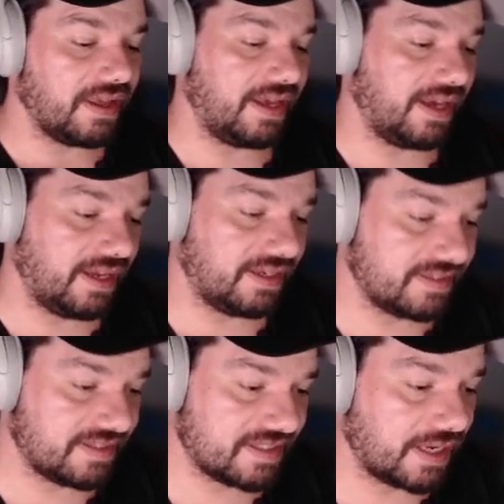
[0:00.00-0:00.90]
And
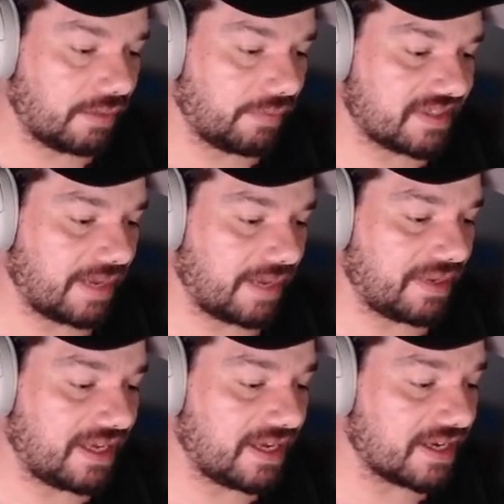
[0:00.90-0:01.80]
this is exactly what's
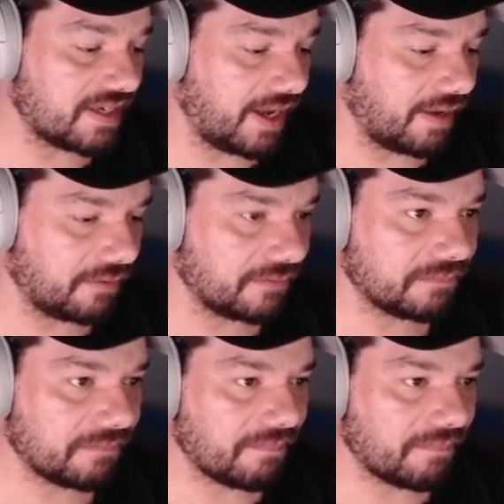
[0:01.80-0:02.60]
happening here now.